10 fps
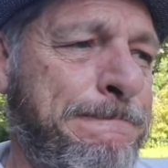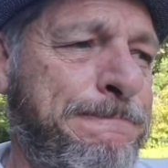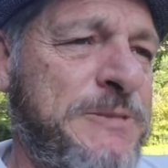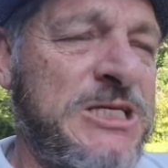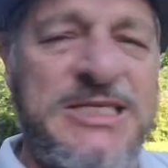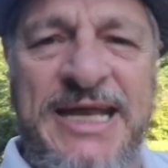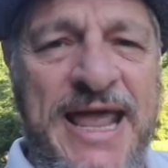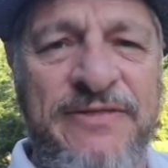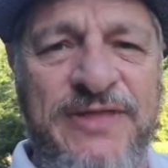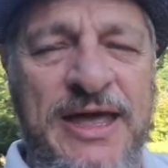just get
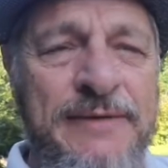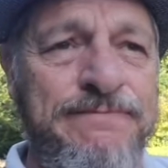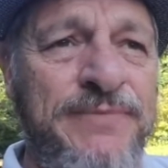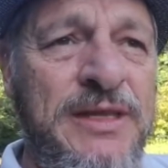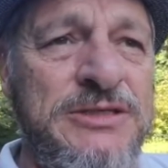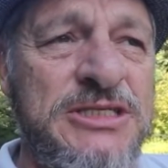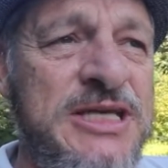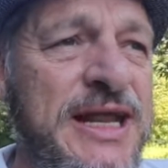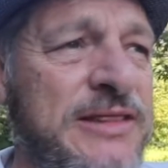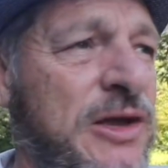out there. Just
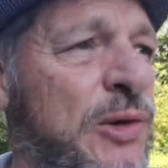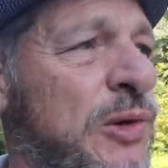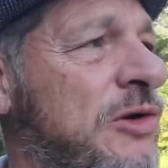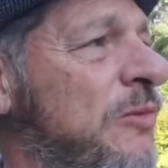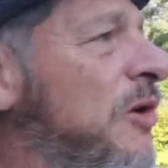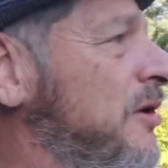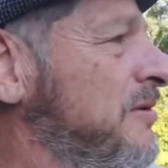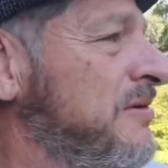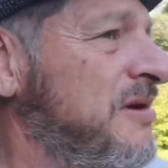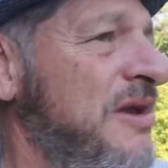get out there and look at what
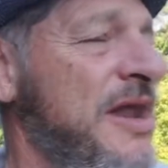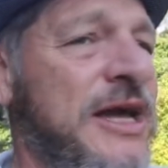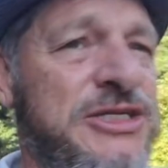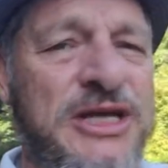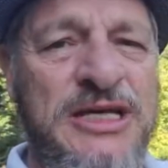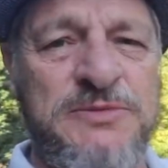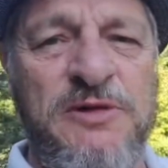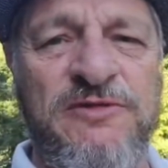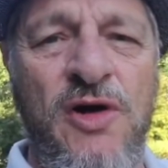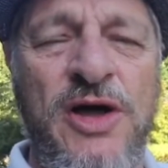nature has
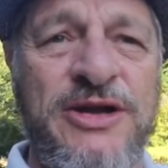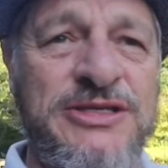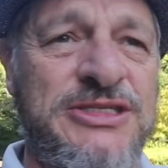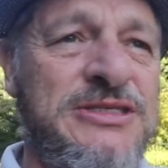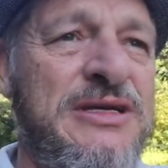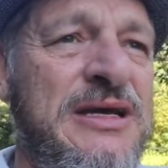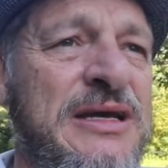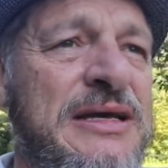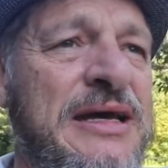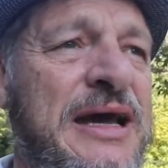provided us.
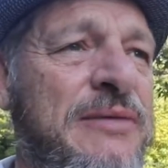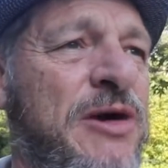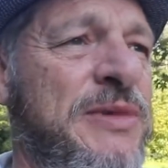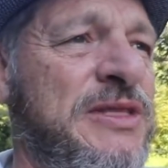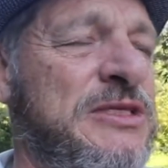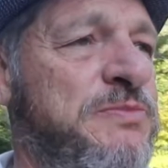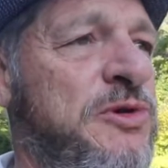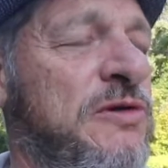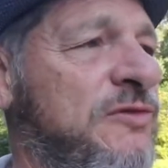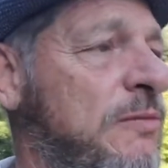I'm in this
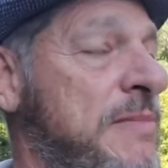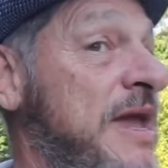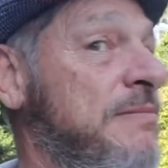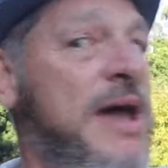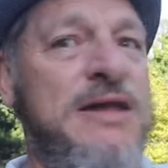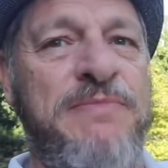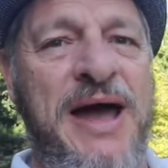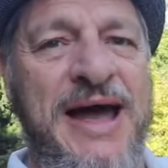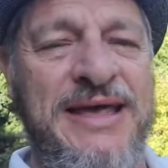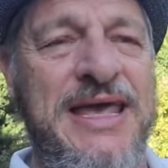beautiful man-made
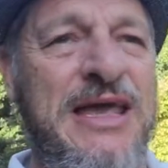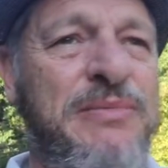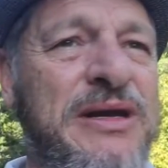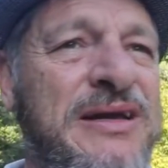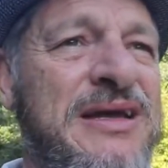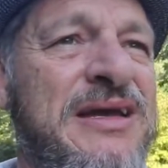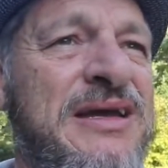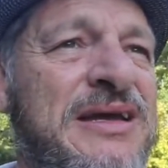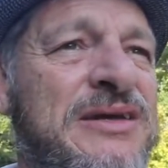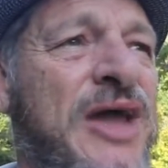park here, but
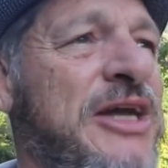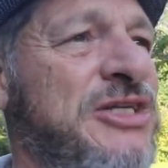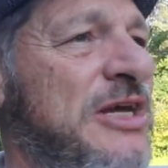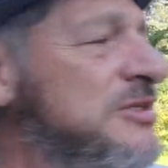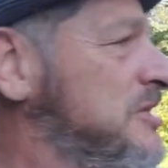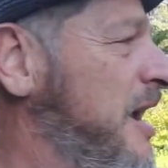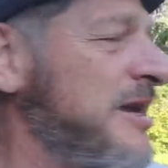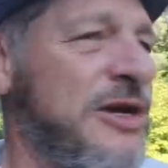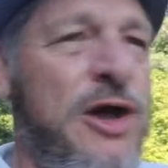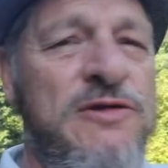nature has
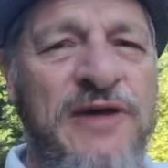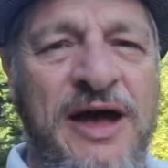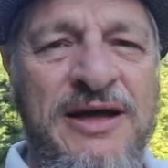taken over.